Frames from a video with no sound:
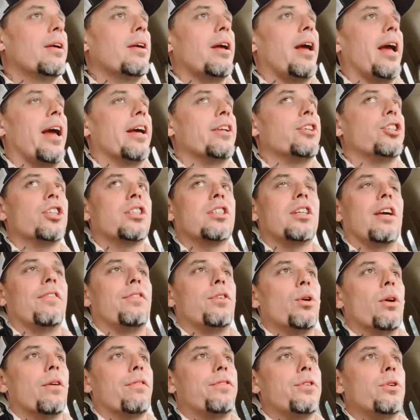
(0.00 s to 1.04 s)
and just give
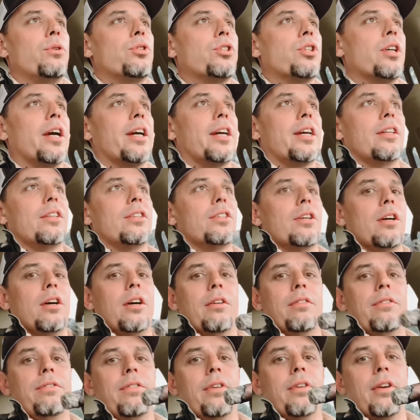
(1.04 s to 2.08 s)
you a few seconds
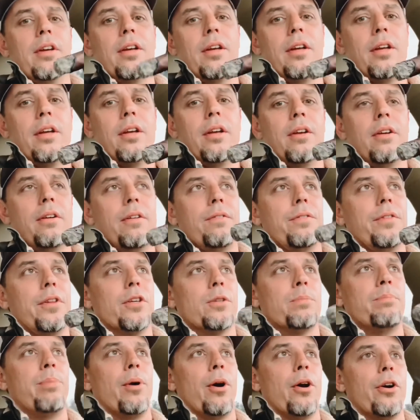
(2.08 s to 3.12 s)
of this
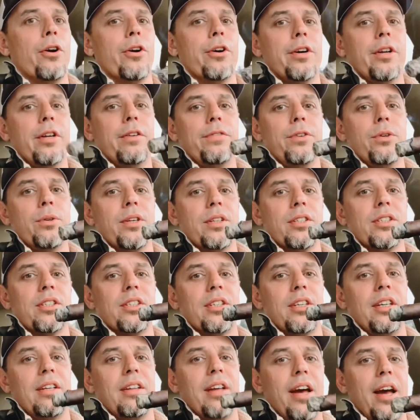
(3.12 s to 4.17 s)
burn, if you can
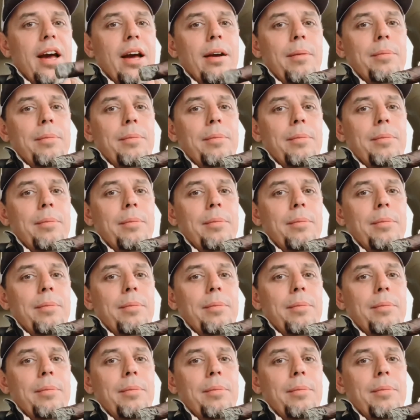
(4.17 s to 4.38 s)
see that.